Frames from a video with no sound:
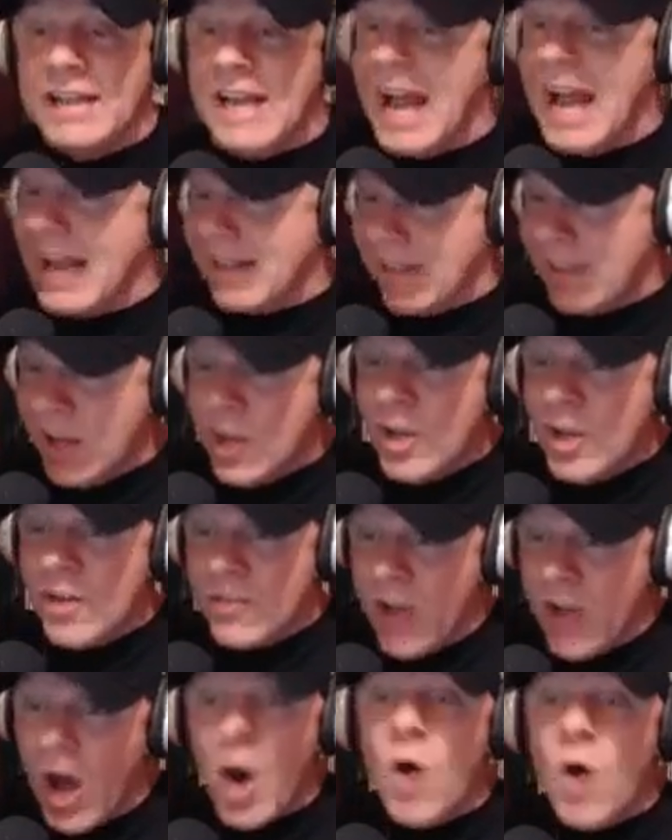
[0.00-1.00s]
Like
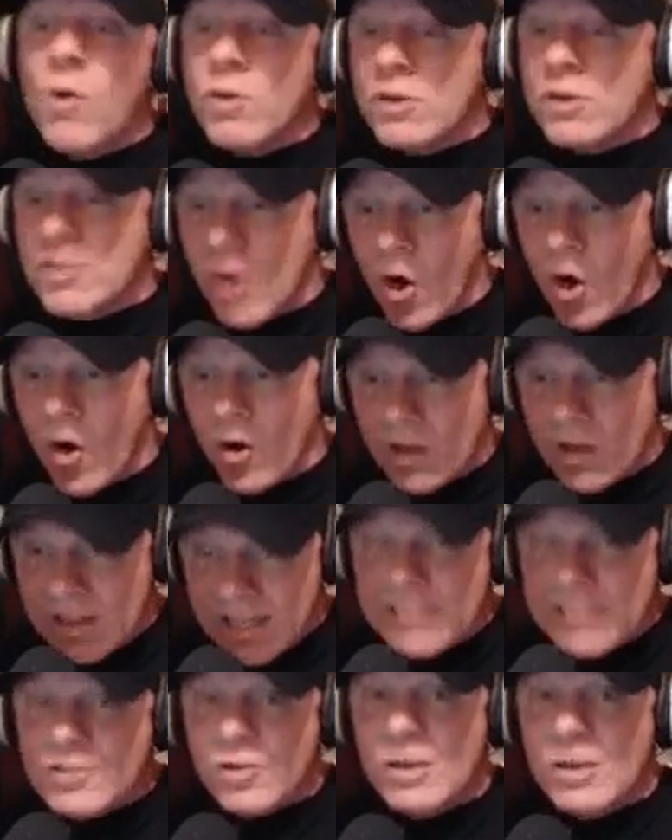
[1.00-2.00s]
the owners are
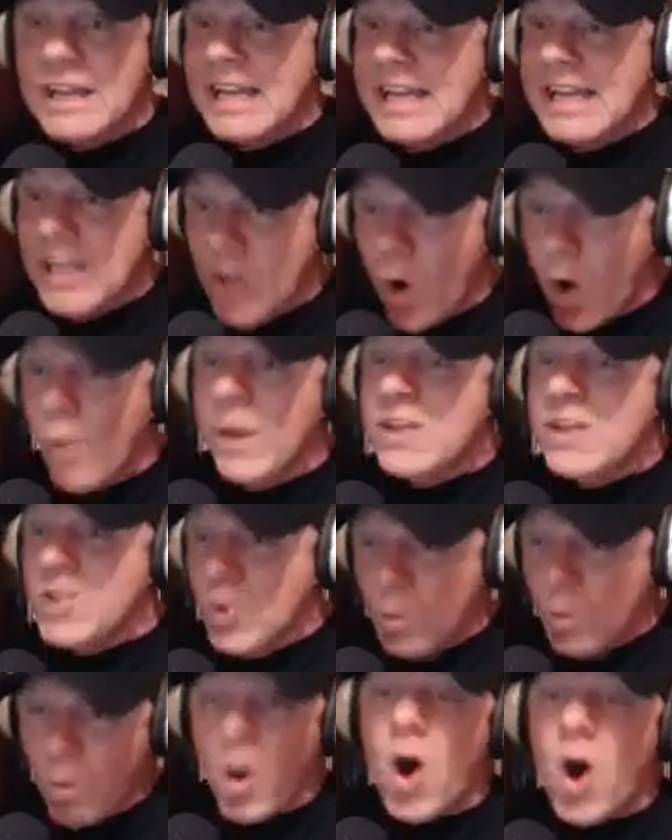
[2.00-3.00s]
literally going
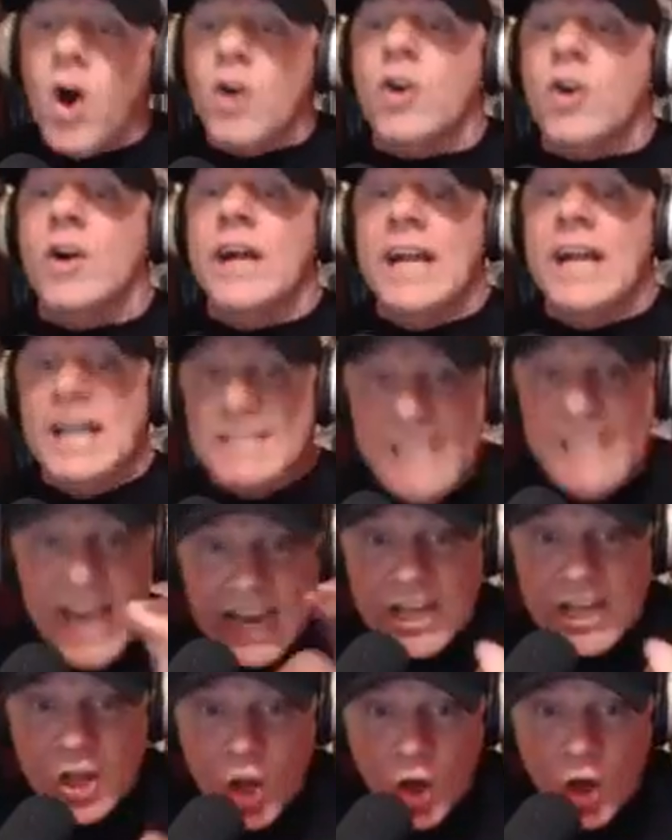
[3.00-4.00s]
to Walgreens
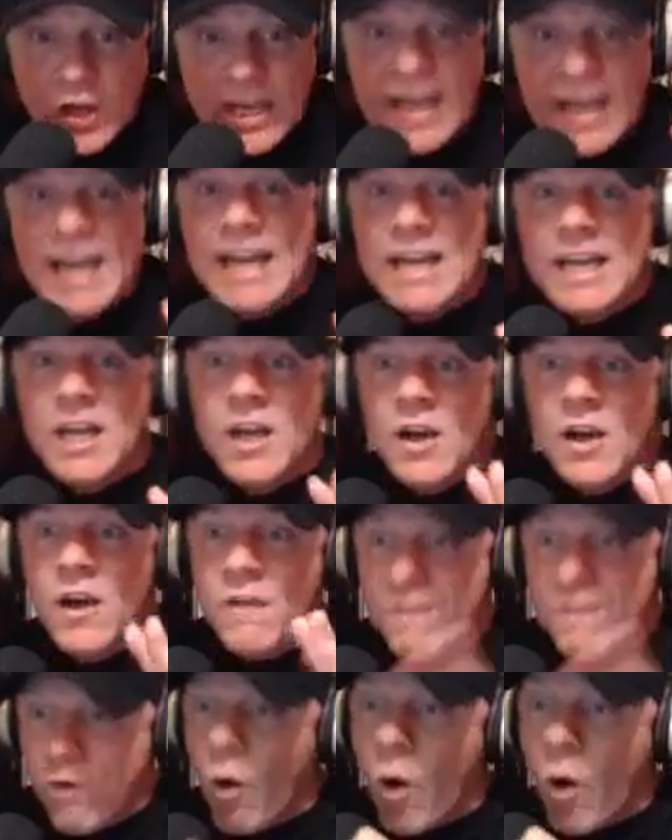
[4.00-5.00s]
and looking
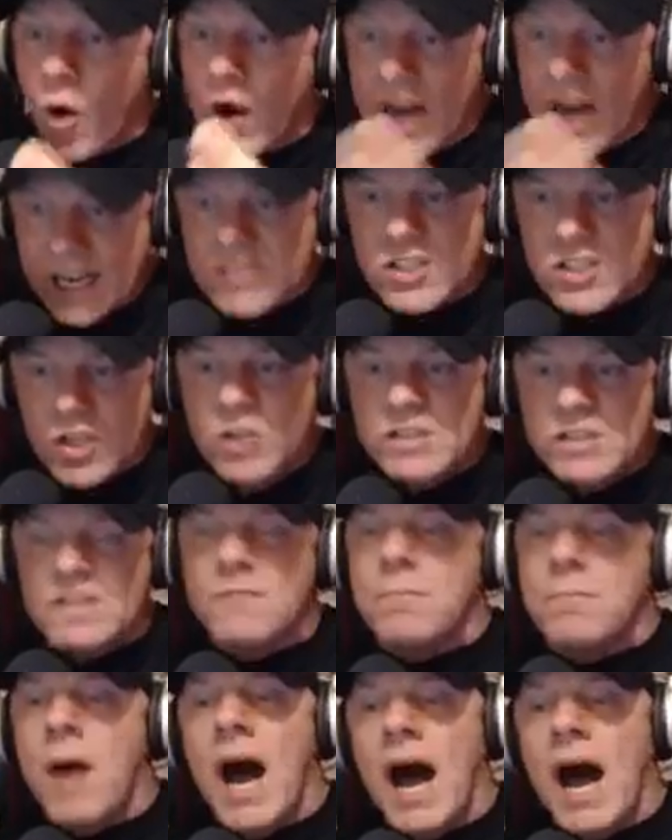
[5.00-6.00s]
for
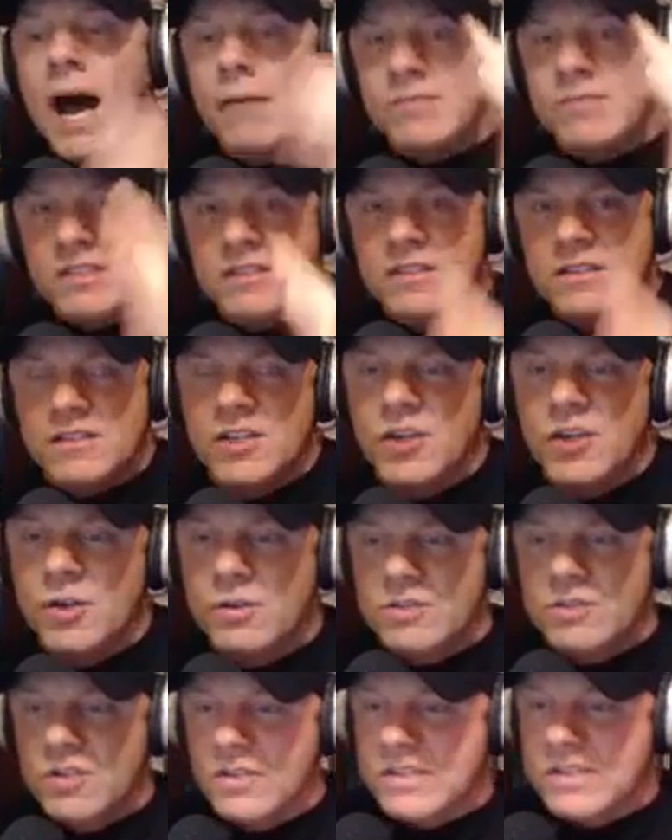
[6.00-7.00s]
exclusive pops to
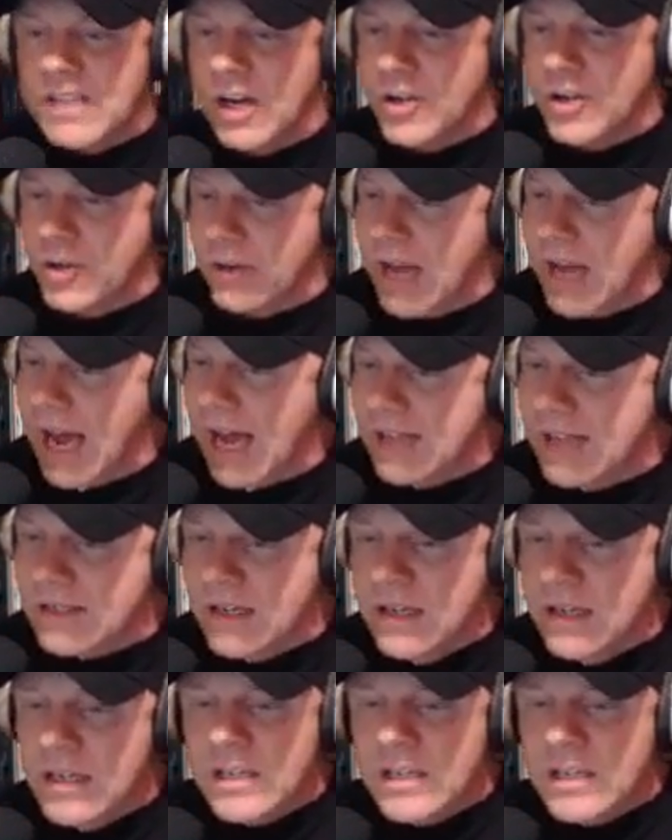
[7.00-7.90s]
sell you guys.